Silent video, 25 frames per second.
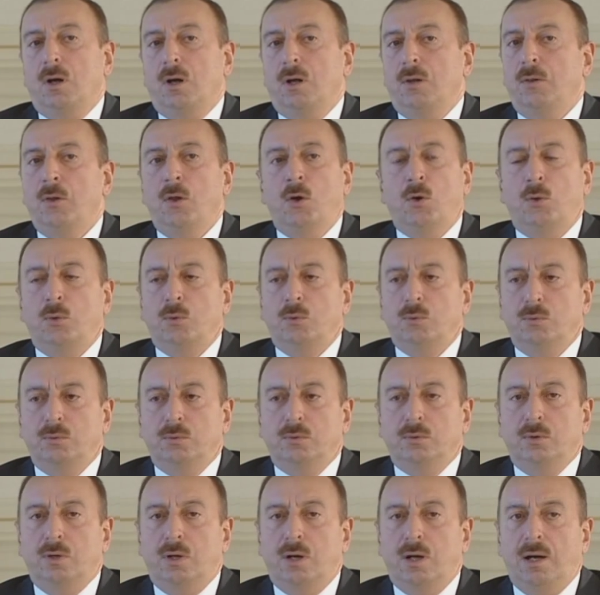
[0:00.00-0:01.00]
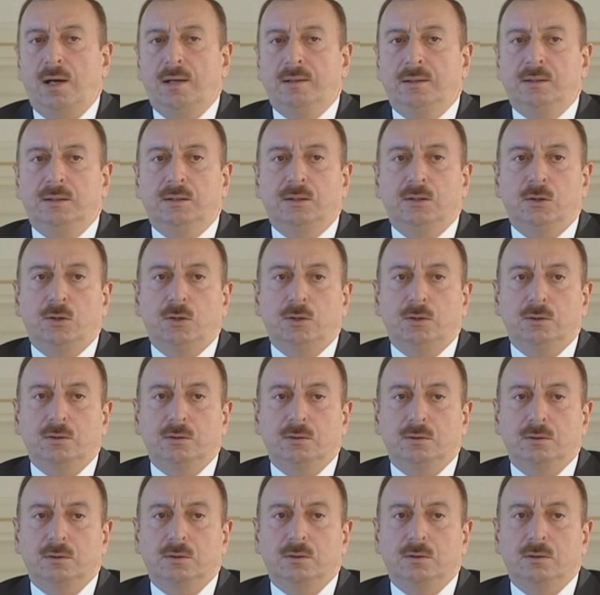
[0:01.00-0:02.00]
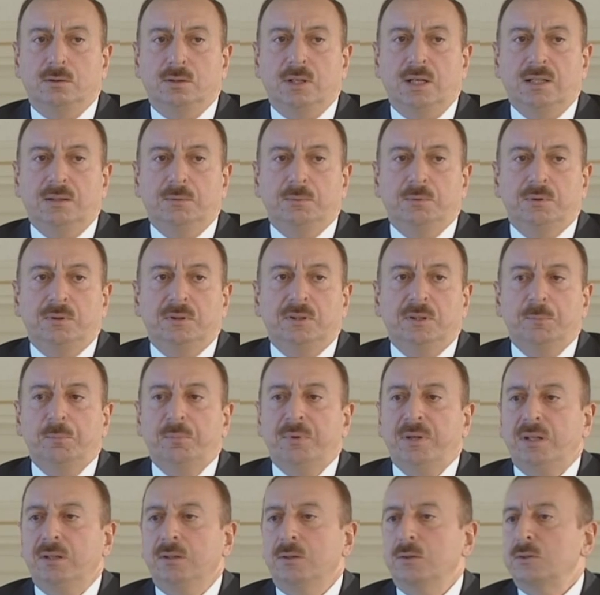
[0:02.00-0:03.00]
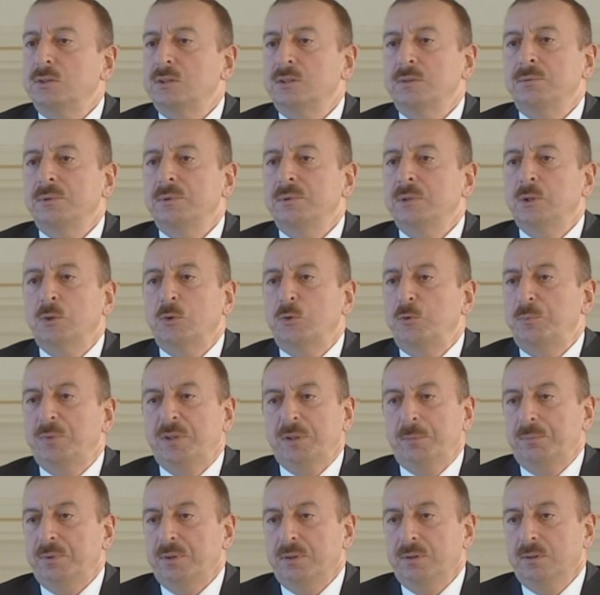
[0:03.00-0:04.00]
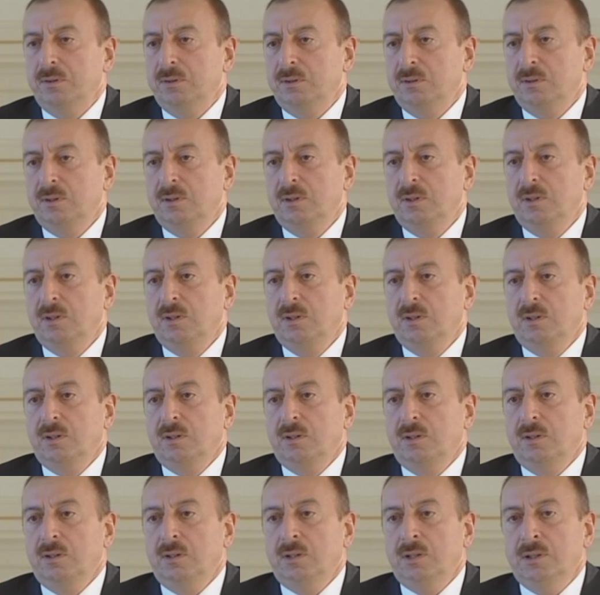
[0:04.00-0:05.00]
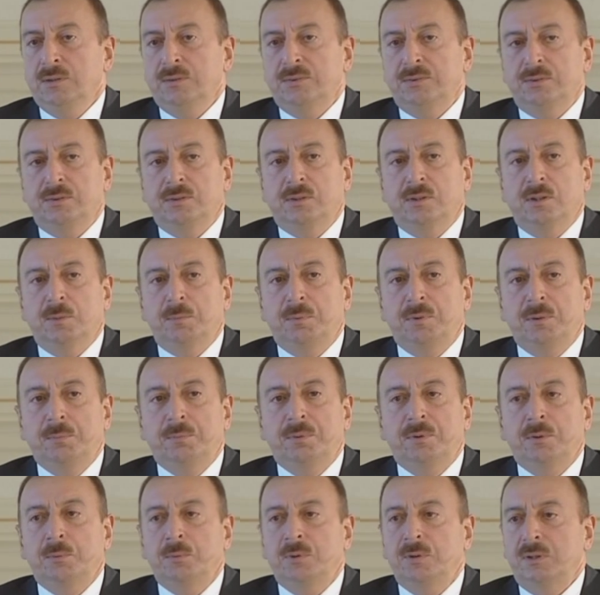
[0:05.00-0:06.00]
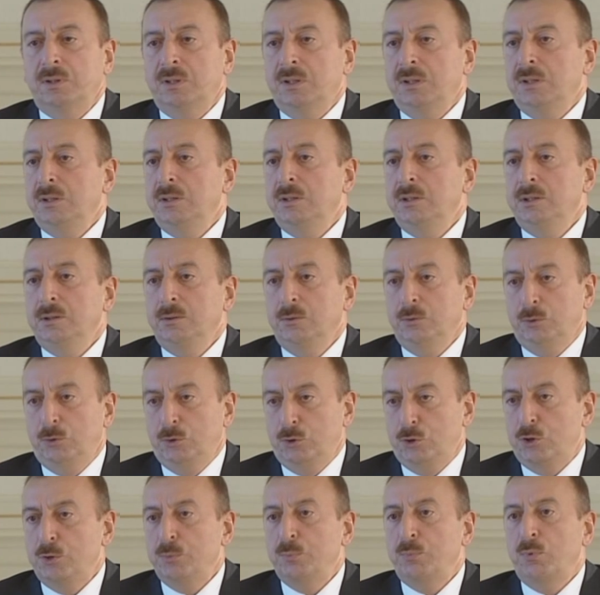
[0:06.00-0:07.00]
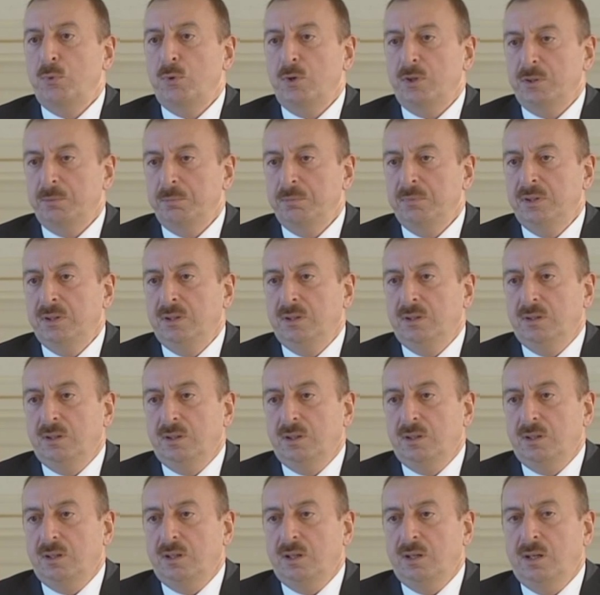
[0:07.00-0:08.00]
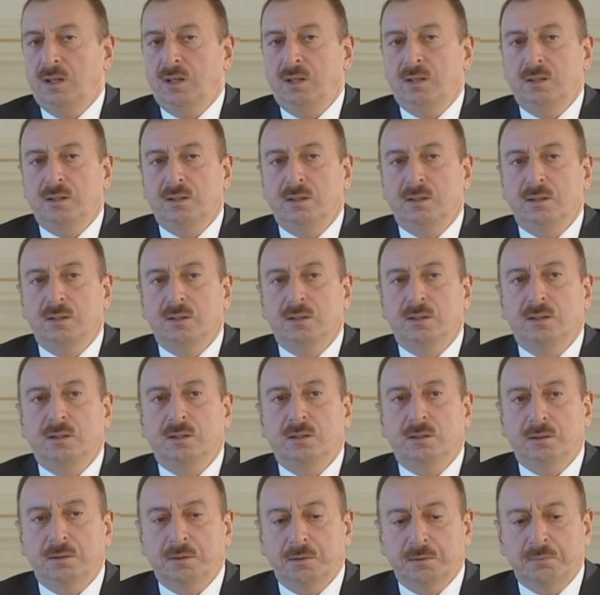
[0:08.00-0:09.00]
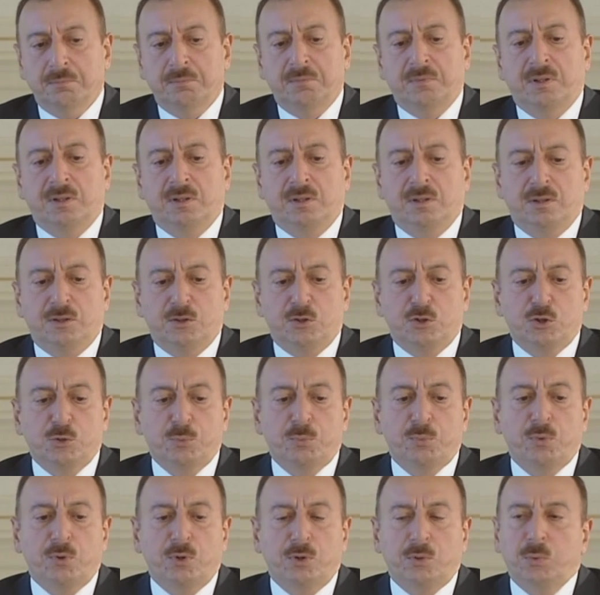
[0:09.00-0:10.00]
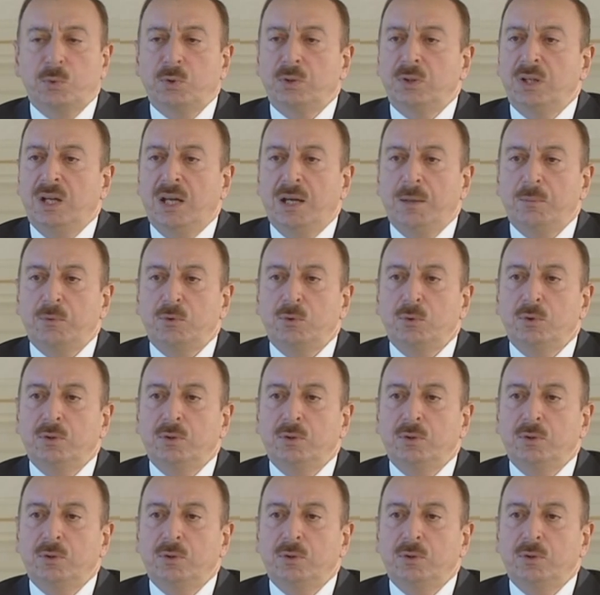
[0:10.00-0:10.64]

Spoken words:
No, I did not. That will depend on the will of people. If people will continue to support me and support what I am